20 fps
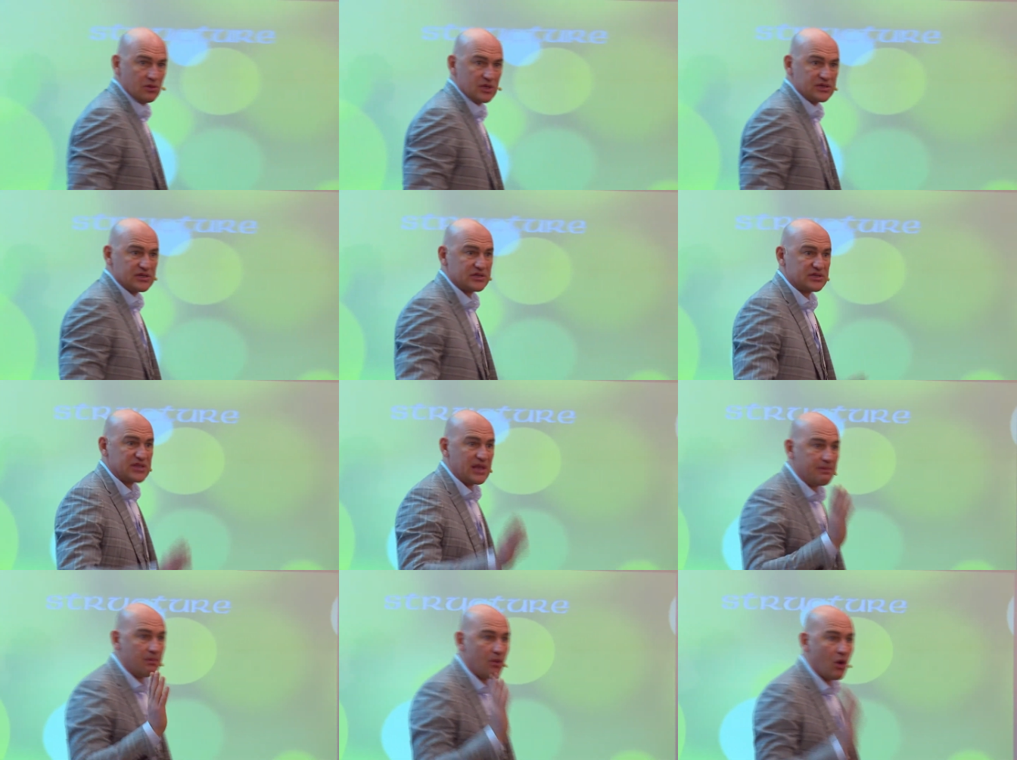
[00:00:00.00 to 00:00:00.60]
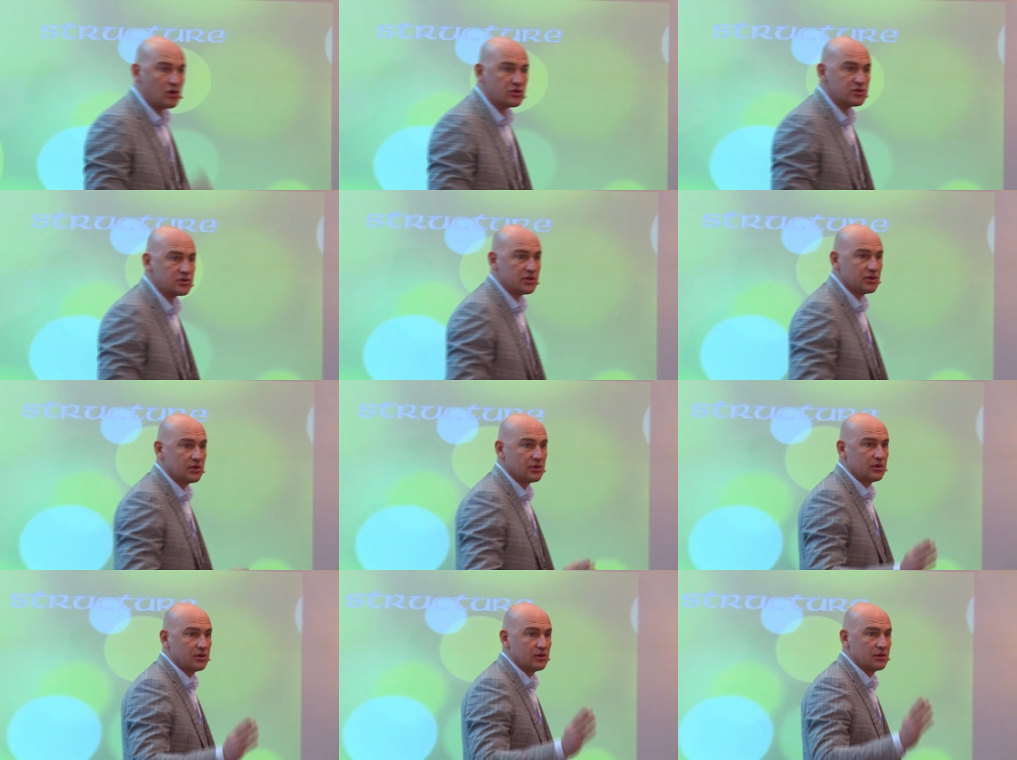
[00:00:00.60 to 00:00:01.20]
This is the most
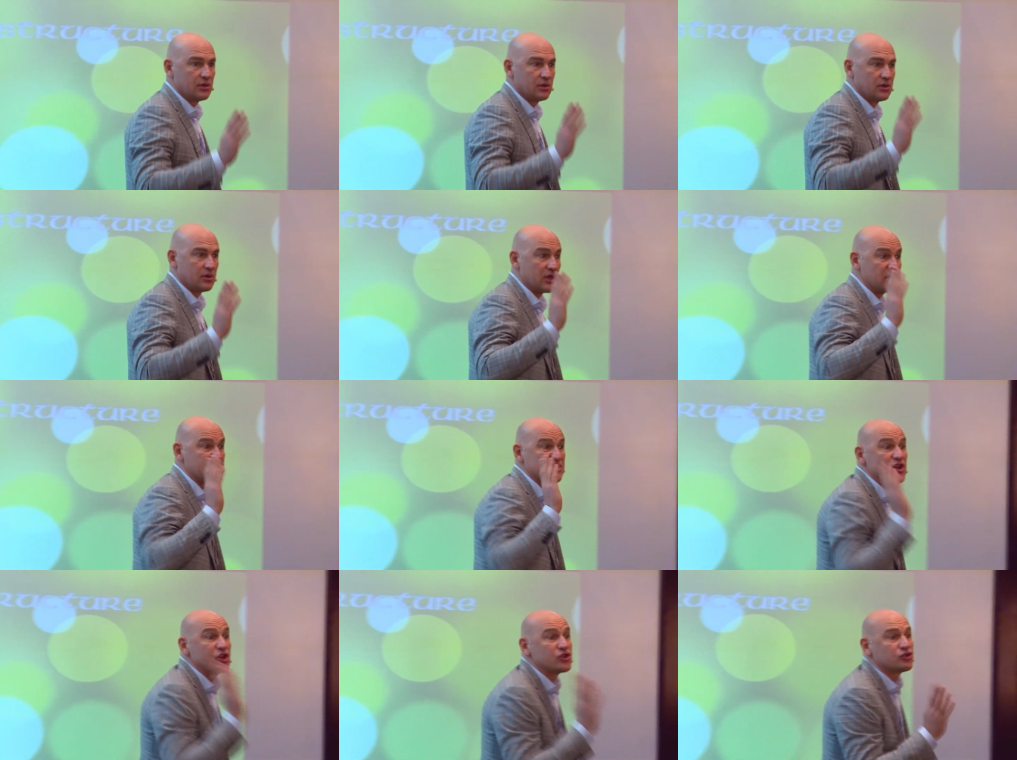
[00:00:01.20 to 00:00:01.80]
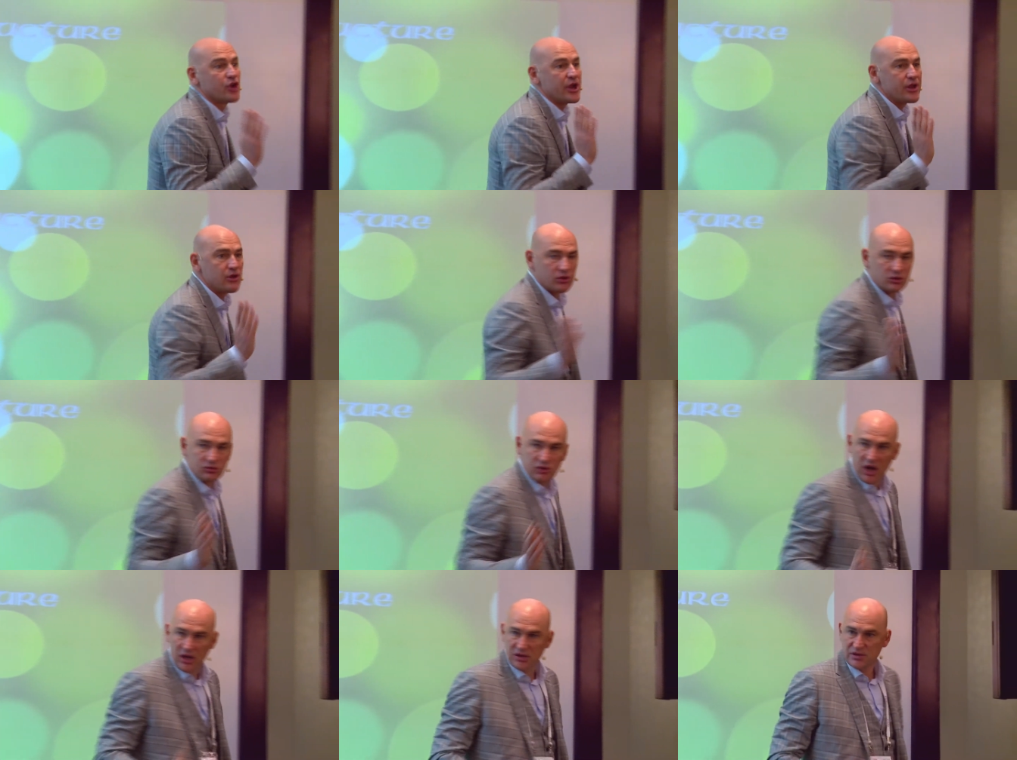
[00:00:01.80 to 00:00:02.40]

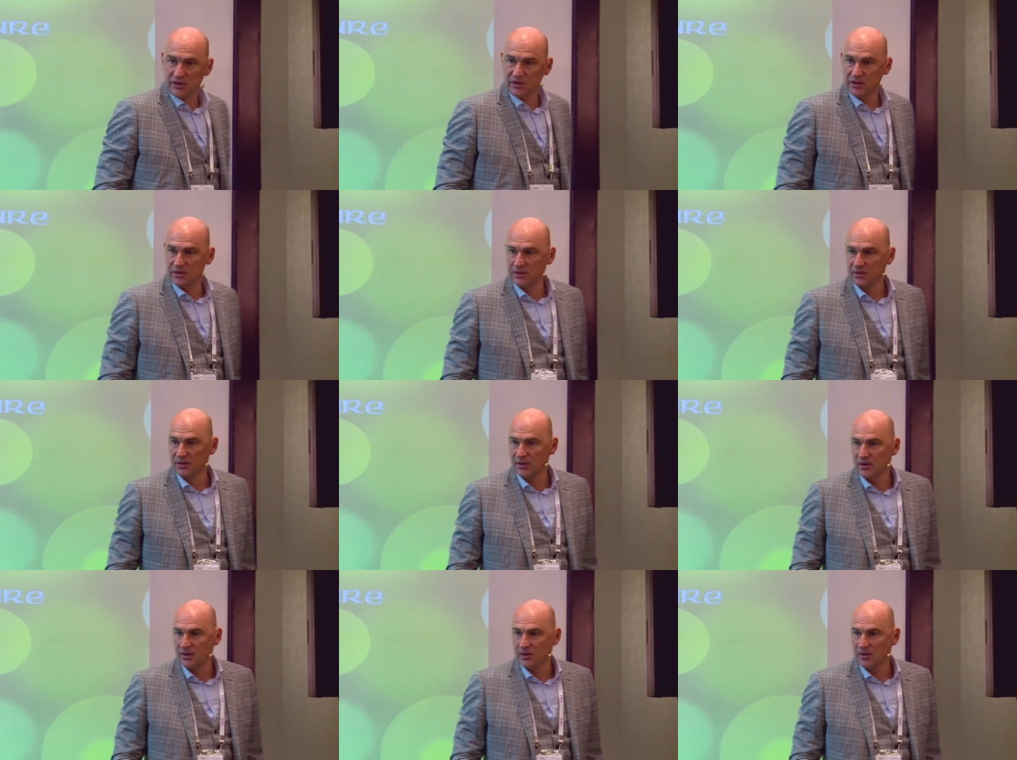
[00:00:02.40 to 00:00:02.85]
general task.